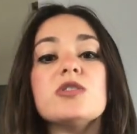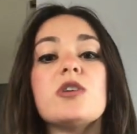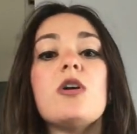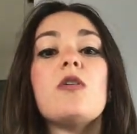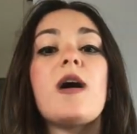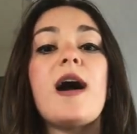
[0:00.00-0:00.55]

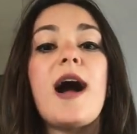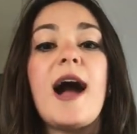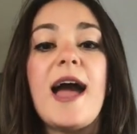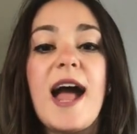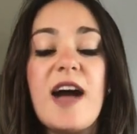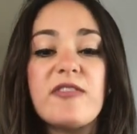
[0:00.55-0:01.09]
So
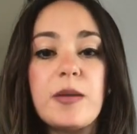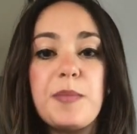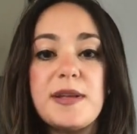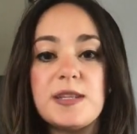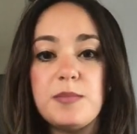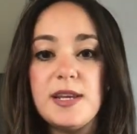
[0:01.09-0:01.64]
I have like
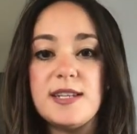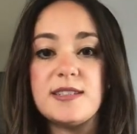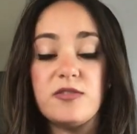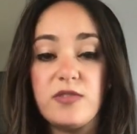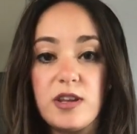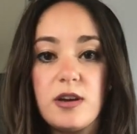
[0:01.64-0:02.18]
bits and pieces
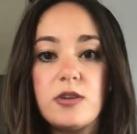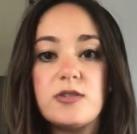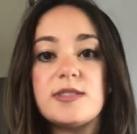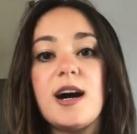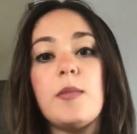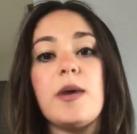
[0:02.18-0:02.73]
of videos
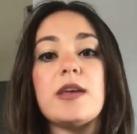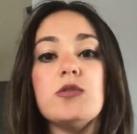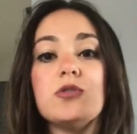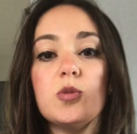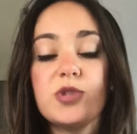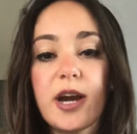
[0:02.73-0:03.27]
on my
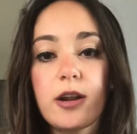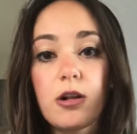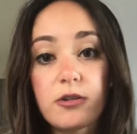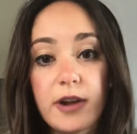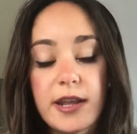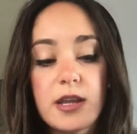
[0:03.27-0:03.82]
YouTube channel
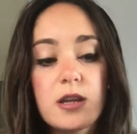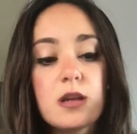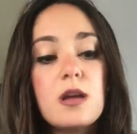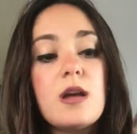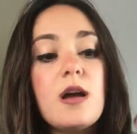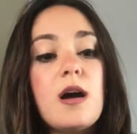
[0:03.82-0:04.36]
already,
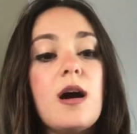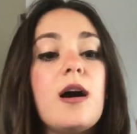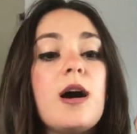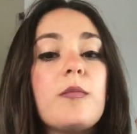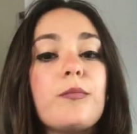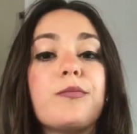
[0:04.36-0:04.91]
how